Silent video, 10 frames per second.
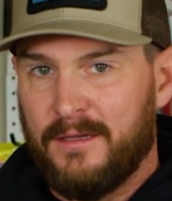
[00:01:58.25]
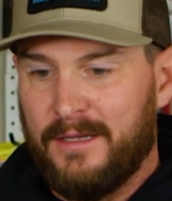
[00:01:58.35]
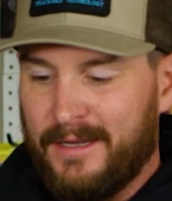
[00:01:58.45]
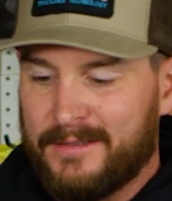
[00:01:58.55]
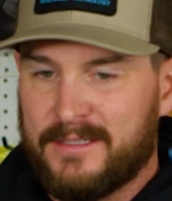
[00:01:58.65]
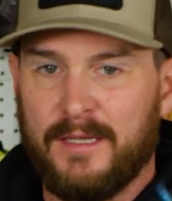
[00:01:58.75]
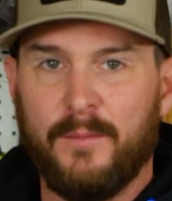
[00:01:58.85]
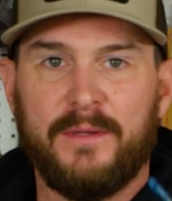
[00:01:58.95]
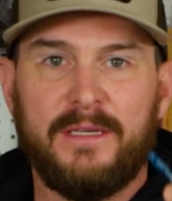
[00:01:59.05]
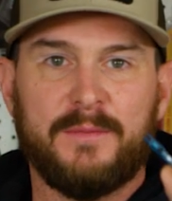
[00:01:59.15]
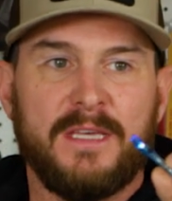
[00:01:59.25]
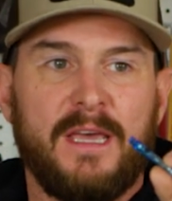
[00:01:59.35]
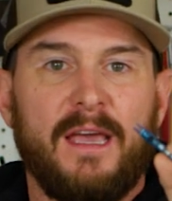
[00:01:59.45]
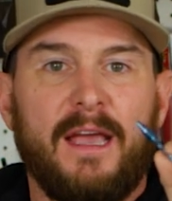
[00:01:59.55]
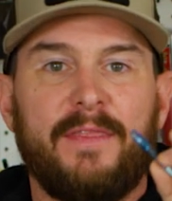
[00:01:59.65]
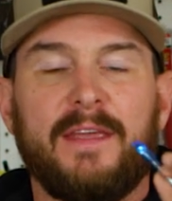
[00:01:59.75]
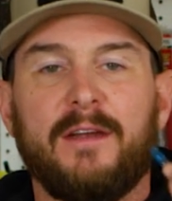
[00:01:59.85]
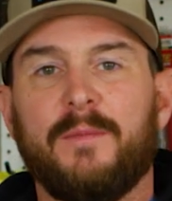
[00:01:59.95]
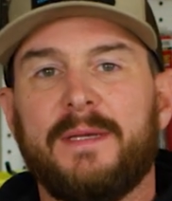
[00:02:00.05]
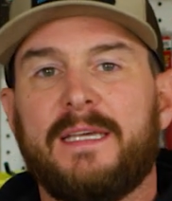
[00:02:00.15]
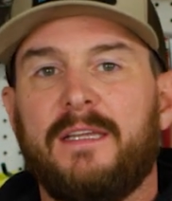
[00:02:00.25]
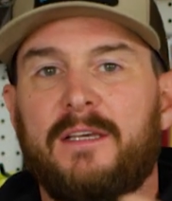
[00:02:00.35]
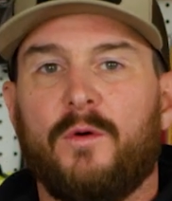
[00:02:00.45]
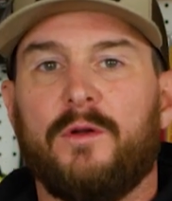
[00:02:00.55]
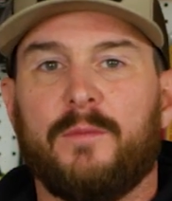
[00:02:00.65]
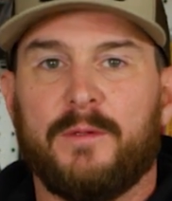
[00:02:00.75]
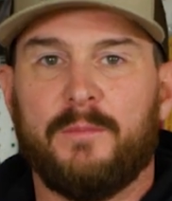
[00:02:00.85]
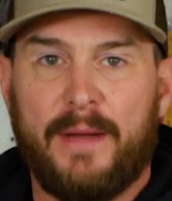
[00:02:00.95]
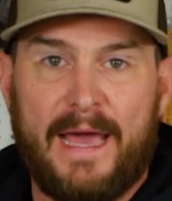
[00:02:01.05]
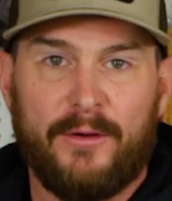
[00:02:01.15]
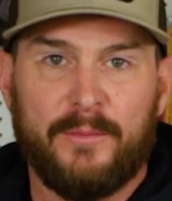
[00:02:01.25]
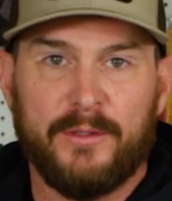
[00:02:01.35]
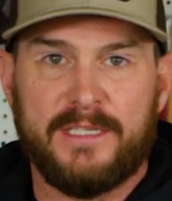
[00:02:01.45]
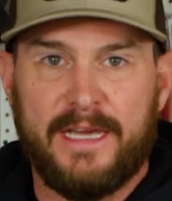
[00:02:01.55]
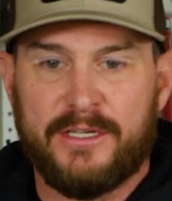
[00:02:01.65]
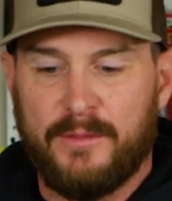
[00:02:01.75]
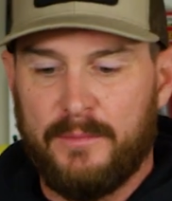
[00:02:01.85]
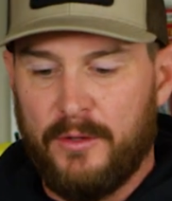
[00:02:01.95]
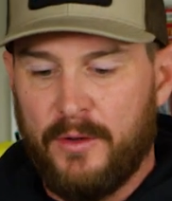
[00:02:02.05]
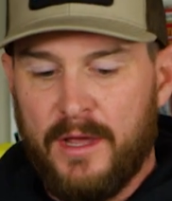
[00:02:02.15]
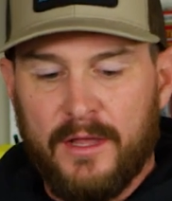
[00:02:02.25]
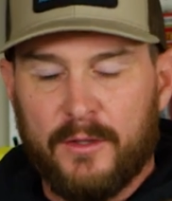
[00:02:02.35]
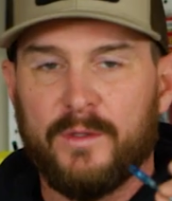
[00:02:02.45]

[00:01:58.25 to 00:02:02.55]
Yeah, 10 beeps, and then it'll begin to go into battery protection mode. The